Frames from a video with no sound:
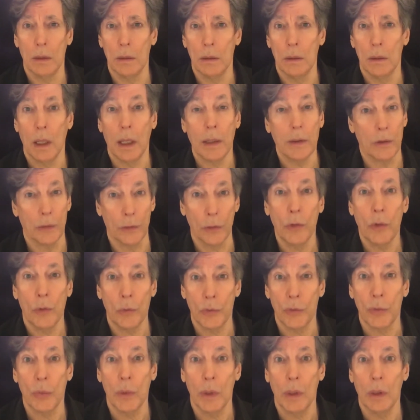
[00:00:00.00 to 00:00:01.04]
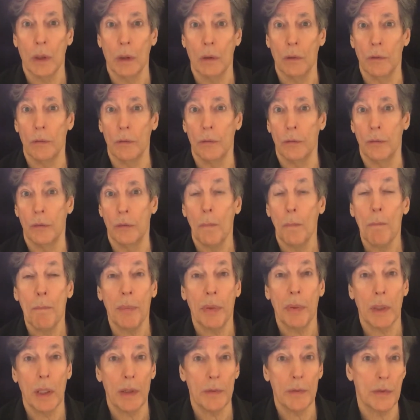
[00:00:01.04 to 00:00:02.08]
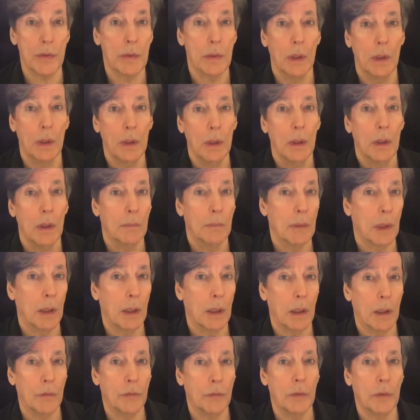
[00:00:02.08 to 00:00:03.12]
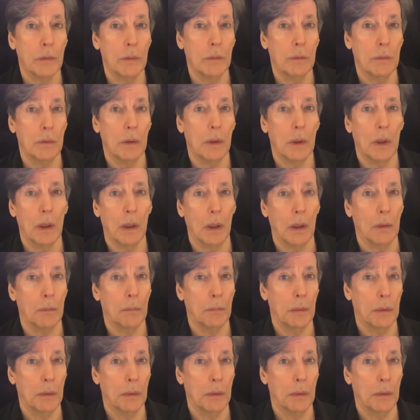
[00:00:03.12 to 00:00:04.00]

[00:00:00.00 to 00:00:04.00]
I can go 12, plus my afternoon nap.